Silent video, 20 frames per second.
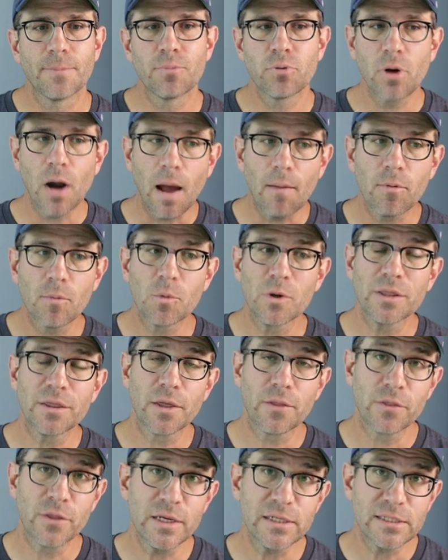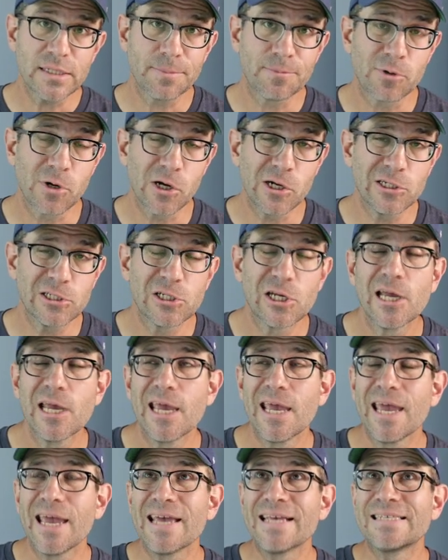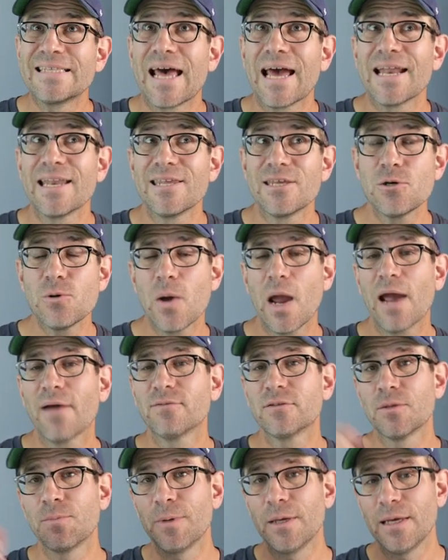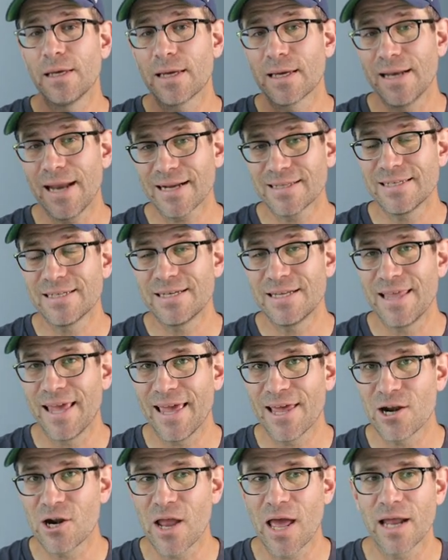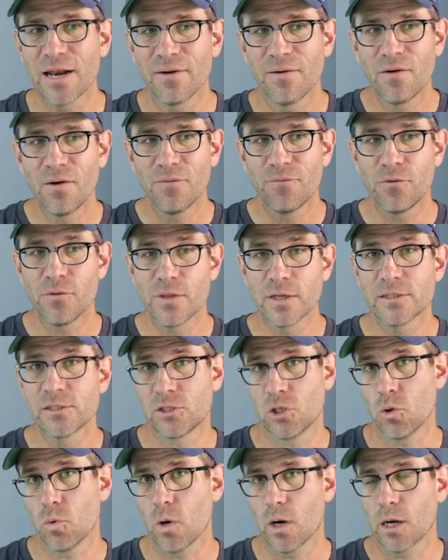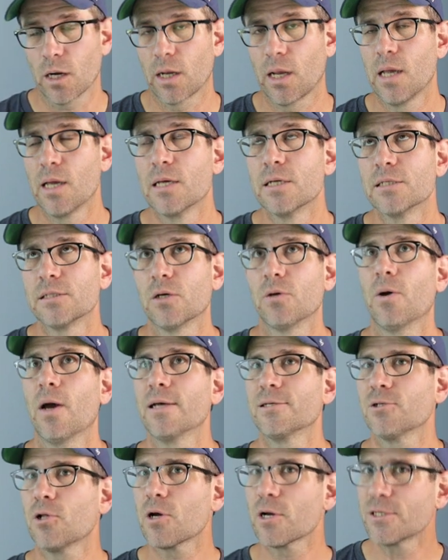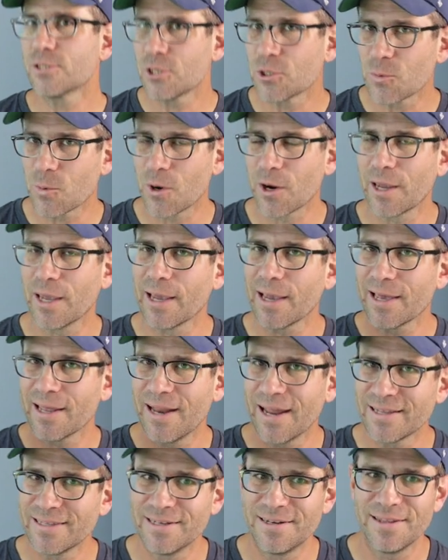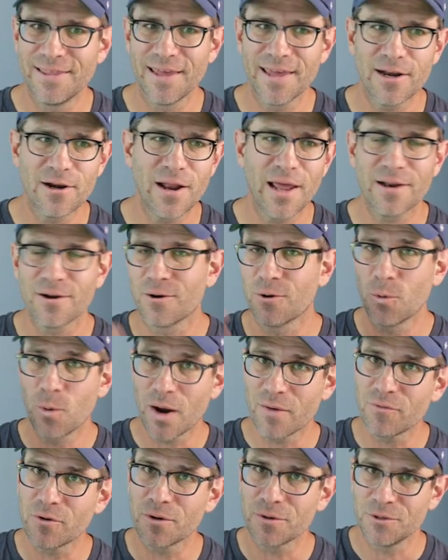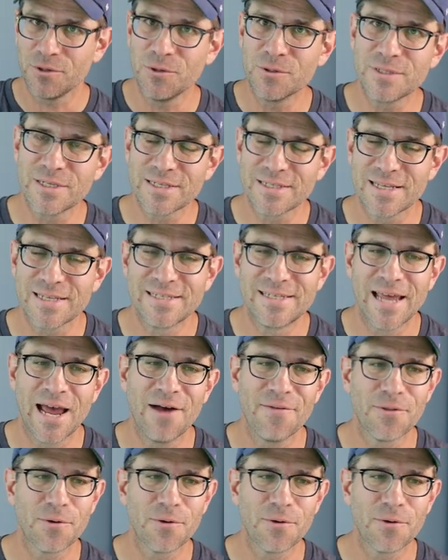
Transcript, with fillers: The problem with this approach is that you have to be connected to the internet for this to work. So as long as you're working connected to the internet or whoever uses this